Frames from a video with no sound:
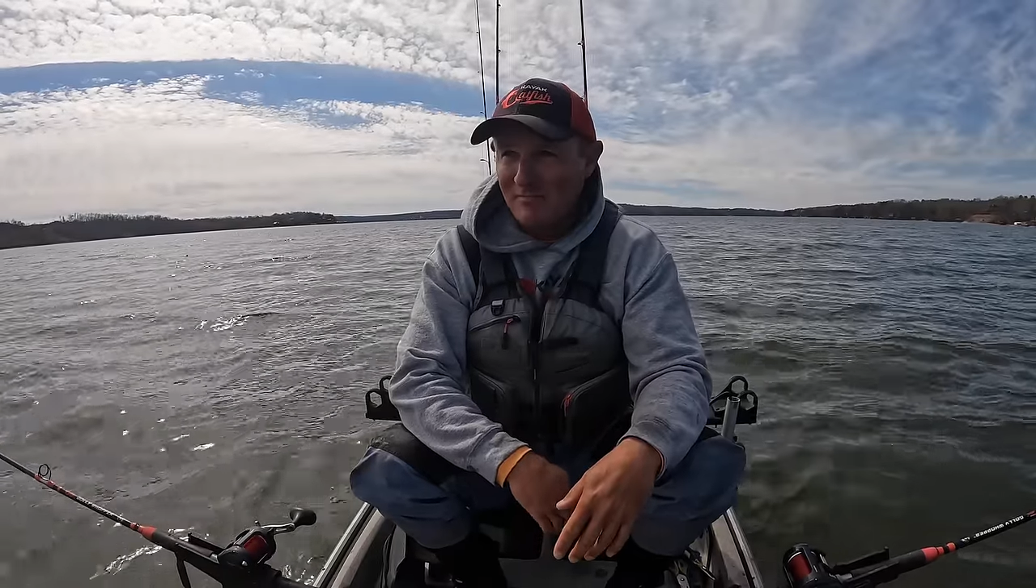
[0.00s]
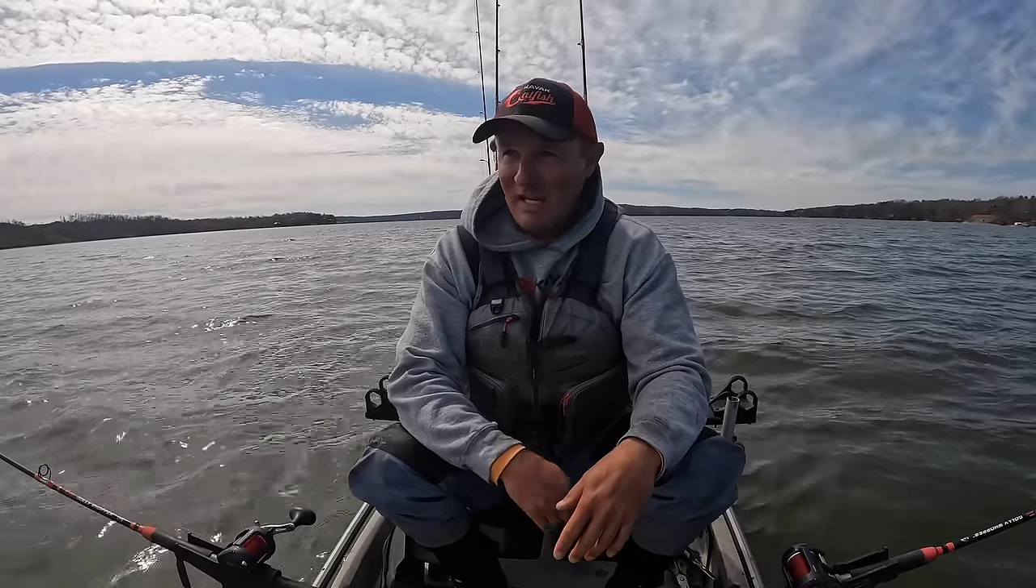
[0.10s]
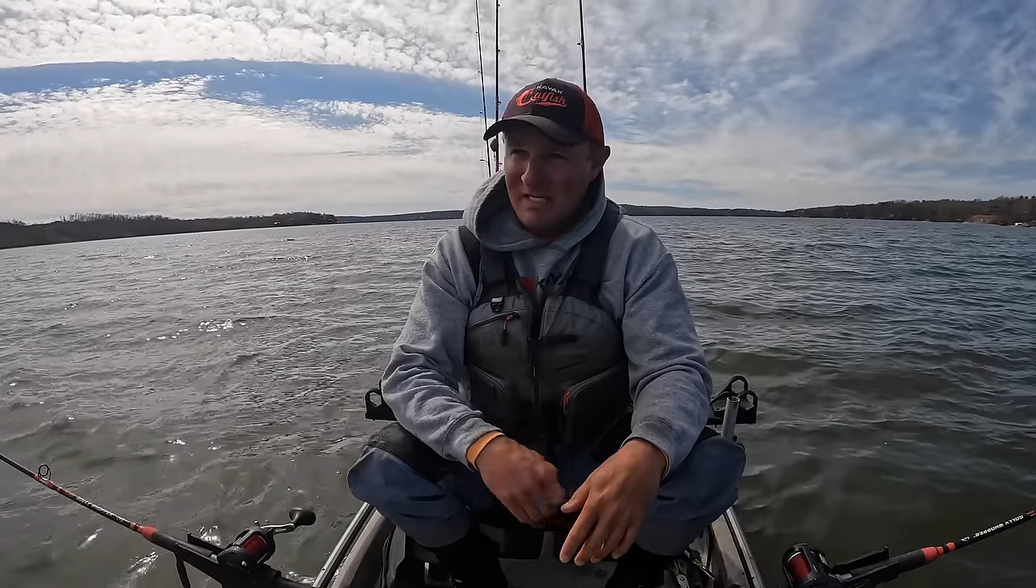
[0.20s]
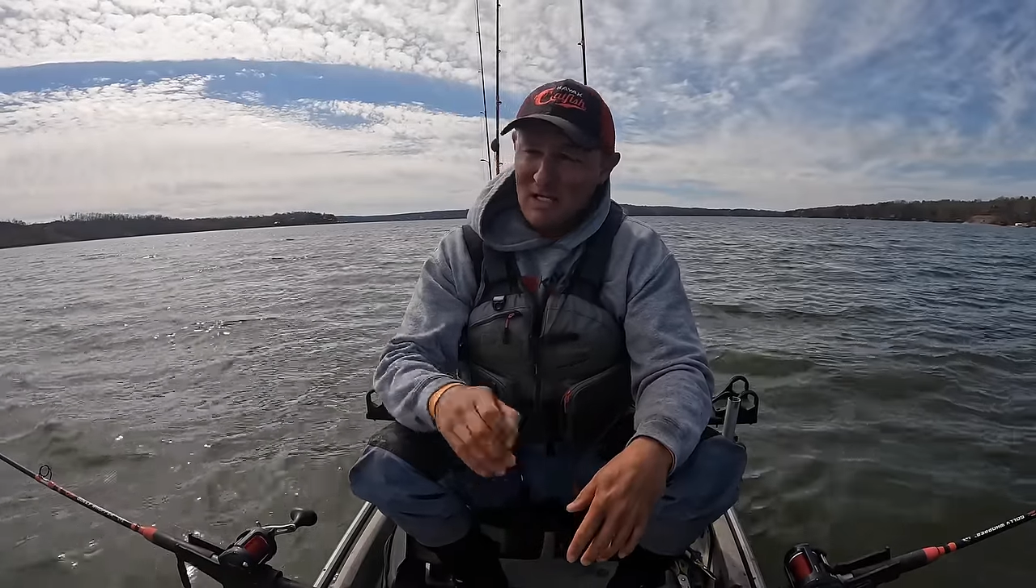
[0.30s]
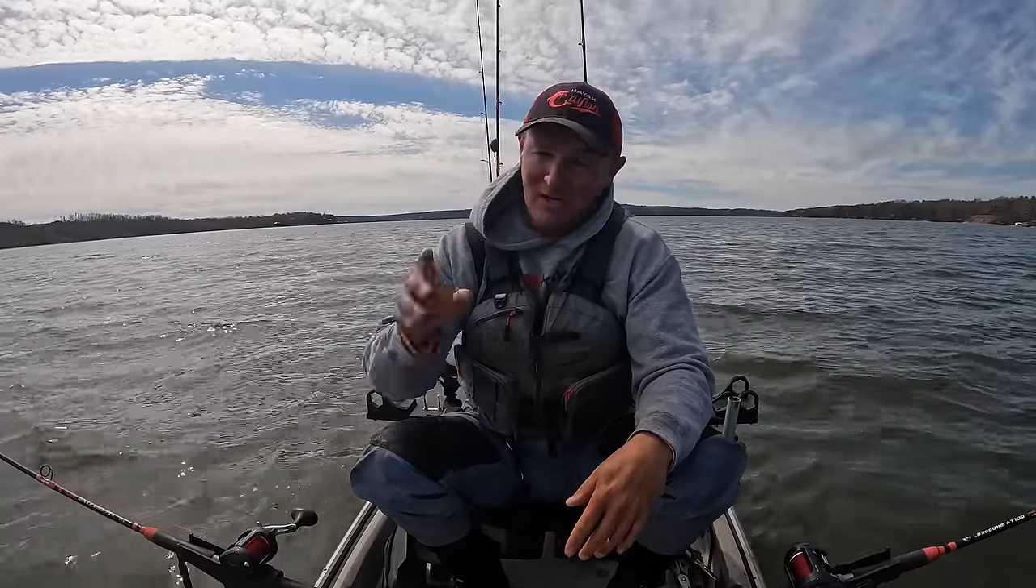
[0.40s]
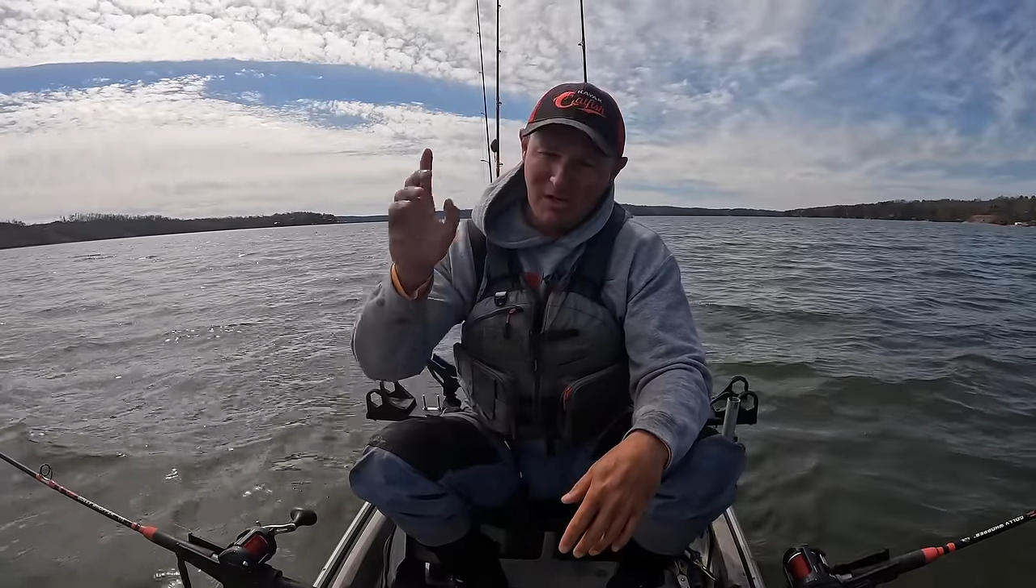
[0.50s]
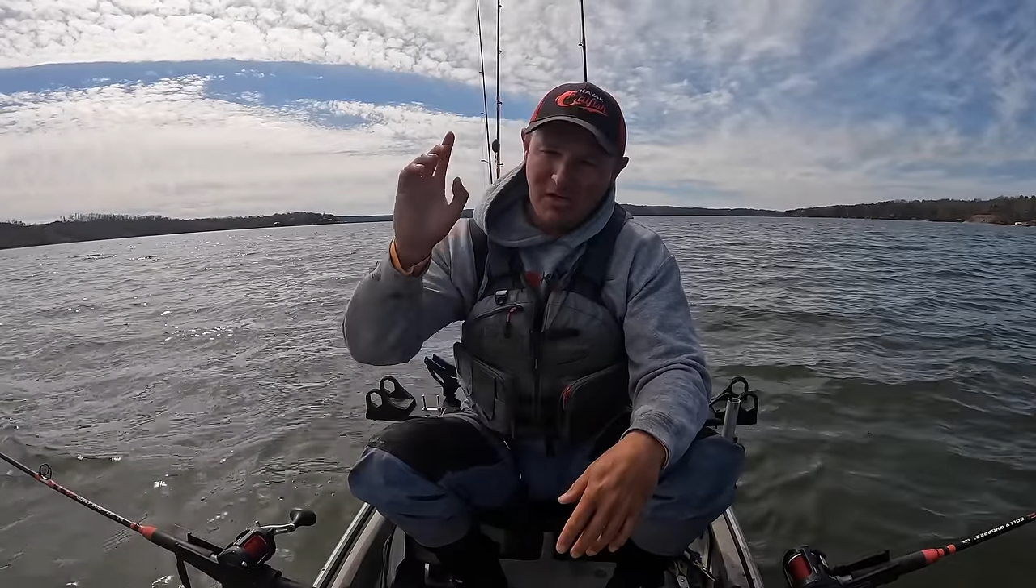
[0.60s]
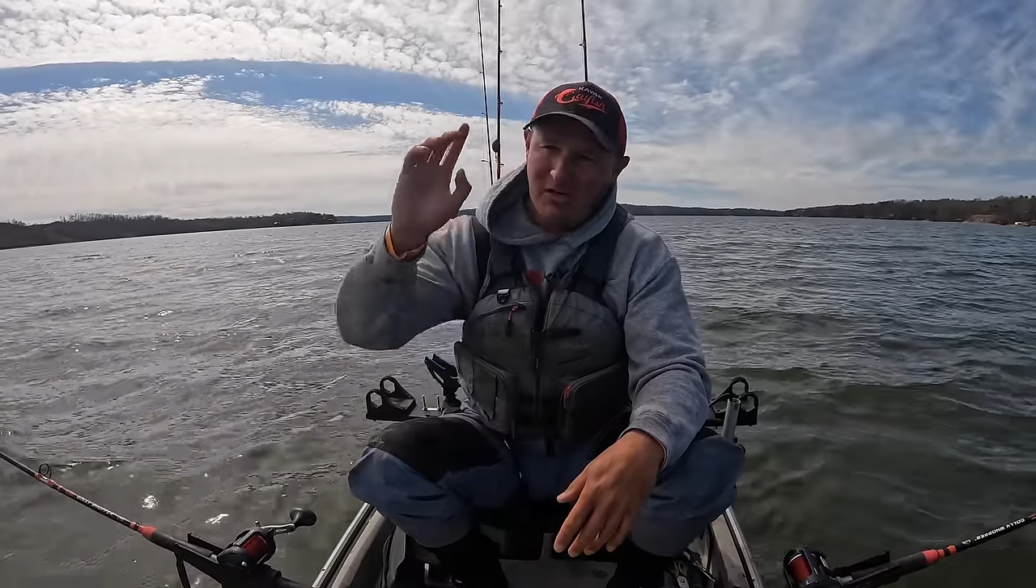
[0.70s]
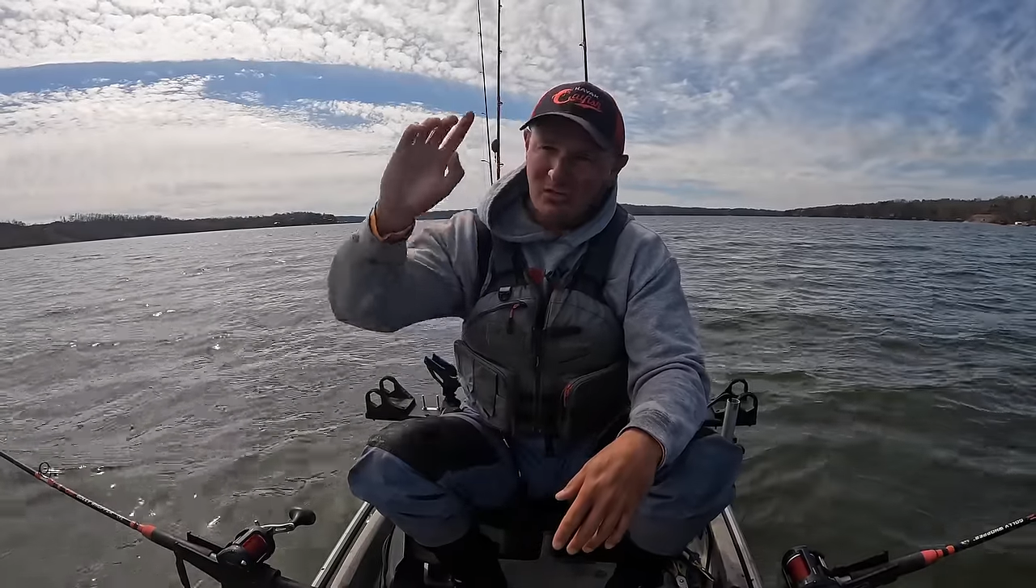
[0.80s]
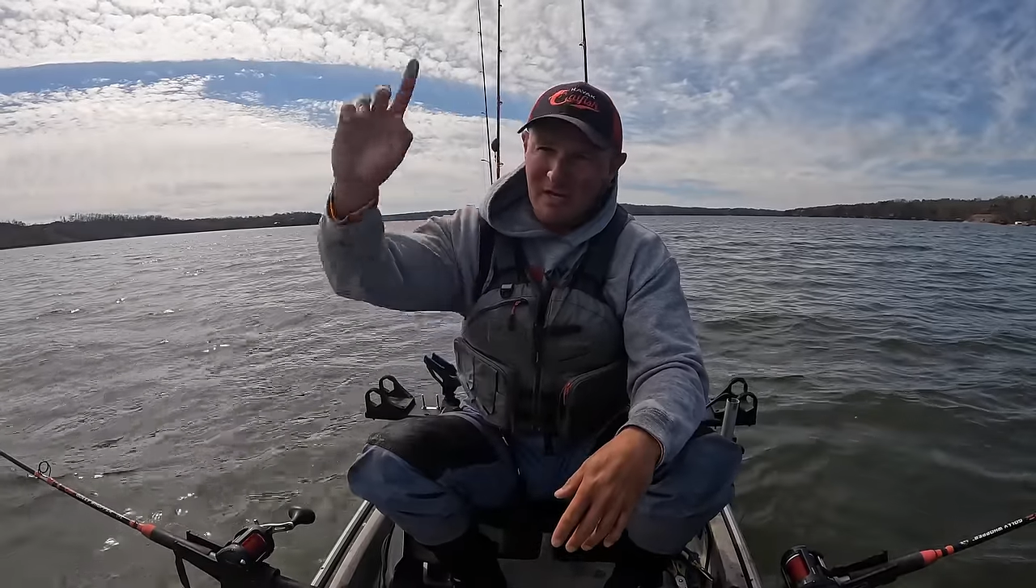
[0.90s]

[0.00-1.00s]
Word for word: I'd hit another